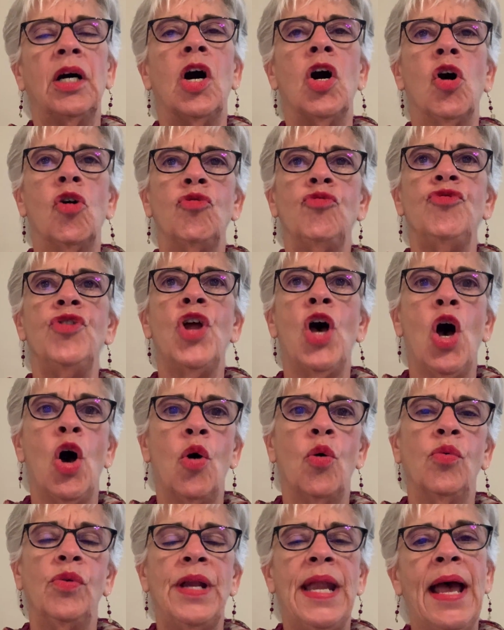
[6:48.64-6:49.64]
oh
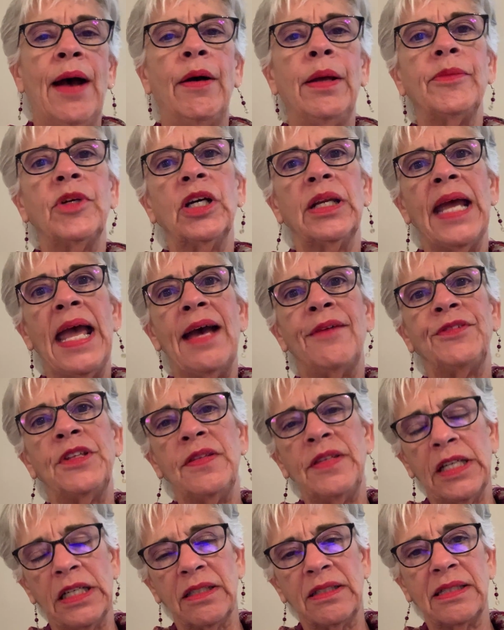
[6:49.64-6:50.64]
no, now I'm going to have to
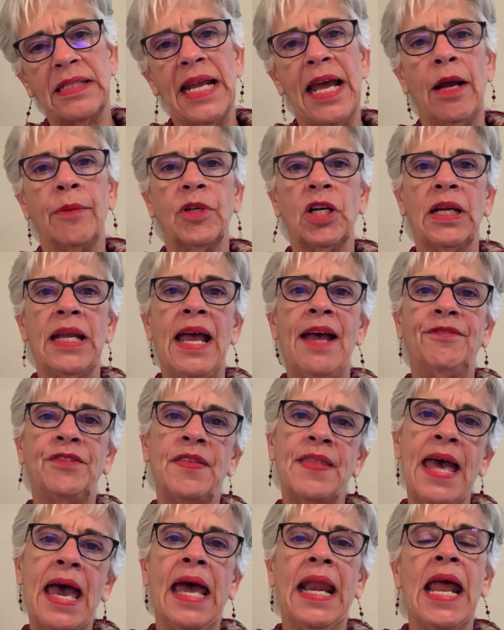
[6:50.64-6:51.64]
this, now I'm going to have
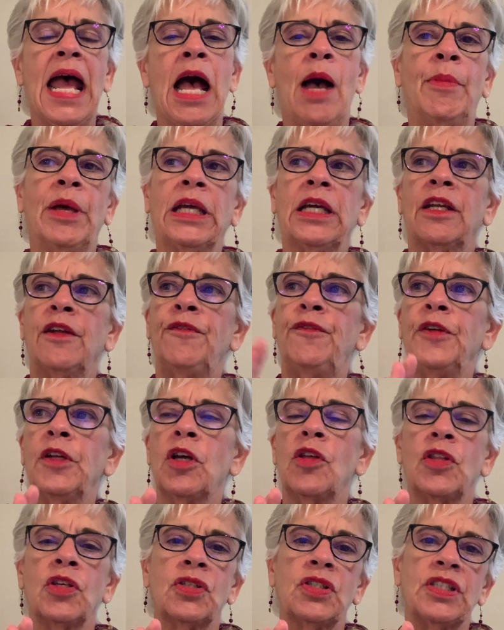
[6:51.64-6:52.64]
to that. How am I going to fit
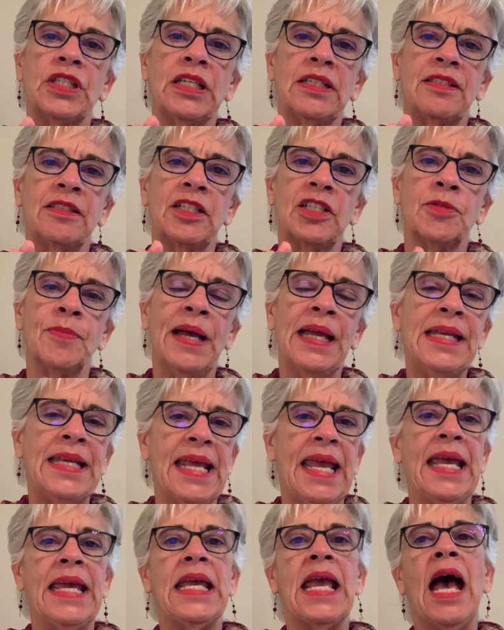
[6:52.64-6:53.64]
all those things into my
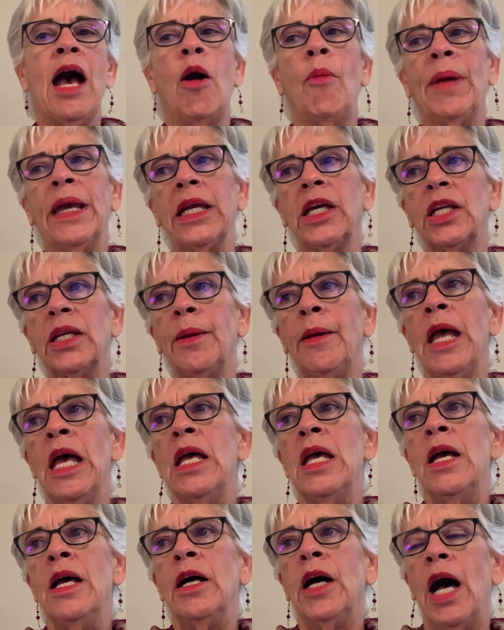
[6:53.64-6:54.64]
day? How am I going to
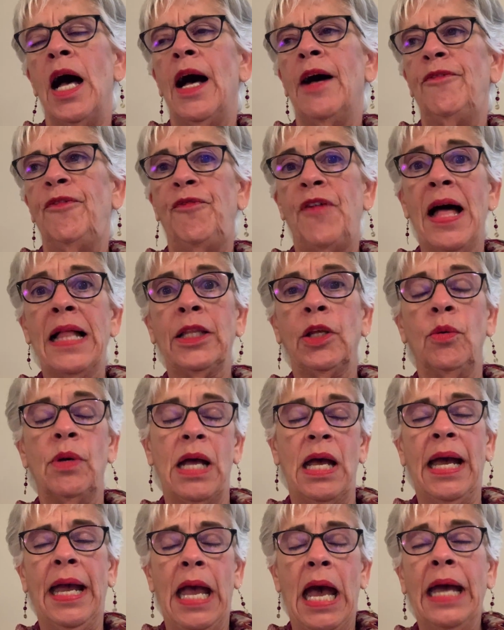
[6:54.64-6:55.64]
uh,
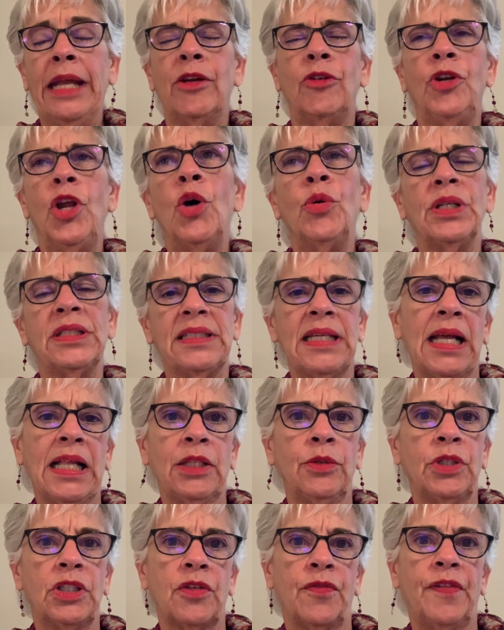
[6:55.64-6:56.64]
follow? I, I don't know
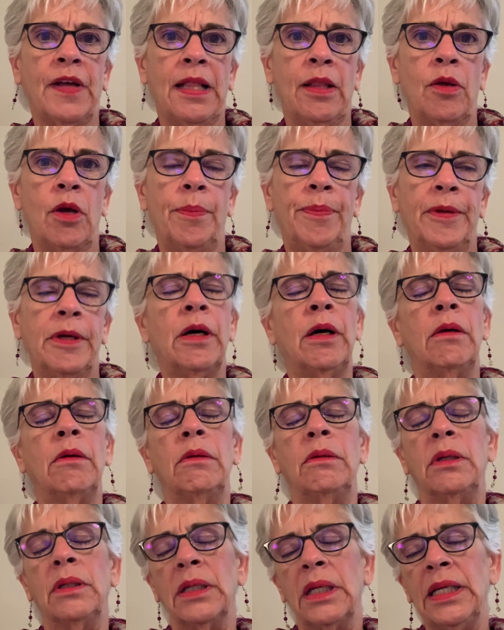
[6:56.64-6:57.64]
exactly what to follow up.
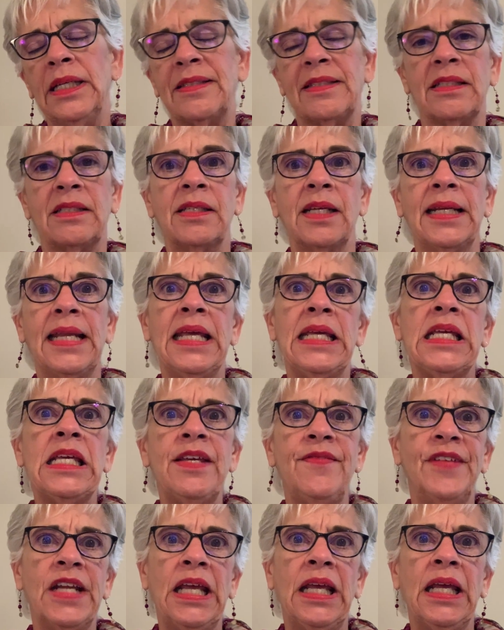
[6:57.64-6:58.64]
Oh, it's a Sunday
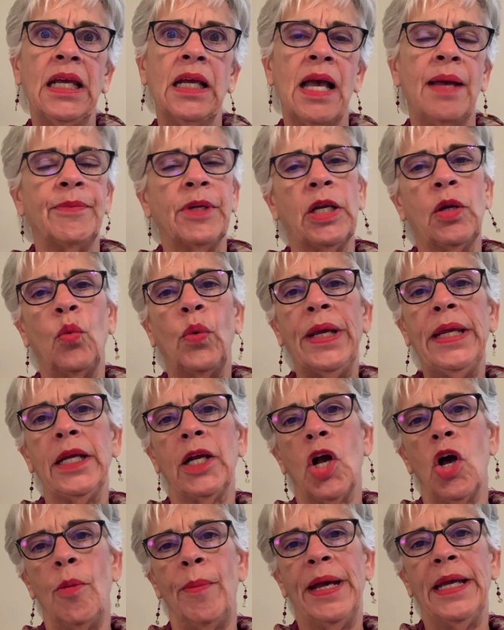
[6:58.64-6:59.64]
evening. I'm going to wait and
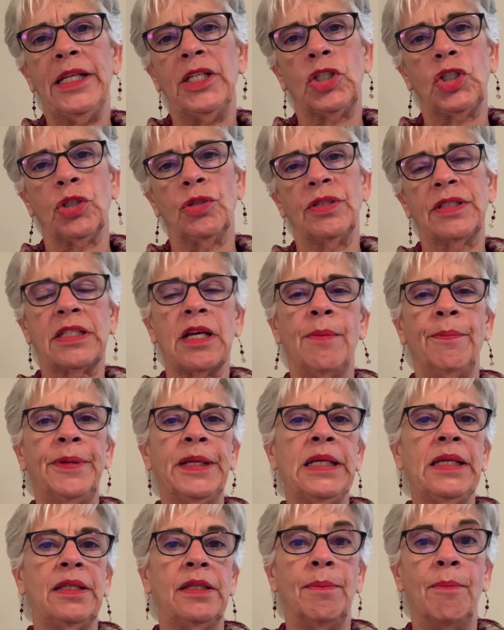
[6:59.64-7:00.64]
call my insurance
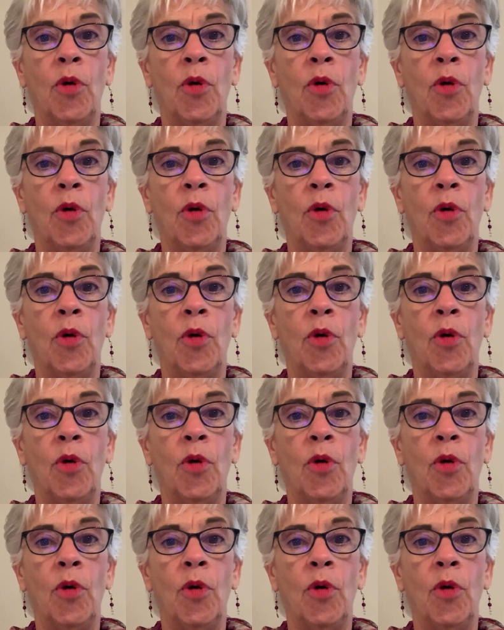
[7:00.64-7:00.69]
company in the